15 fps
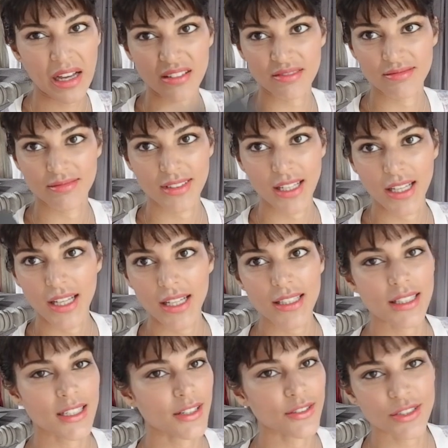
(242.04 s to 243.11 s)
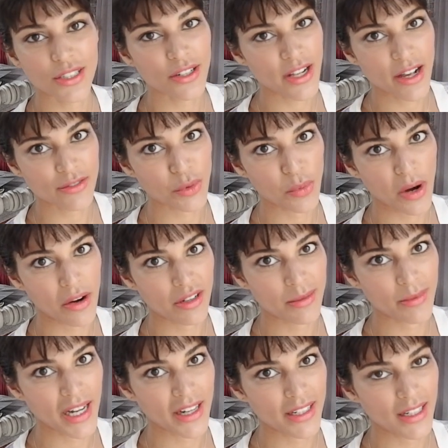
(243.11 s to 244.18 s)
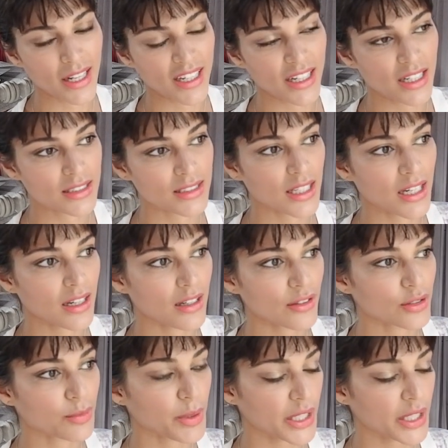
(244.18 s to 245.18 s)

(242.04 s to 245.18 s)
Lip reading: well, you know, you don't have to worry about it like us girls.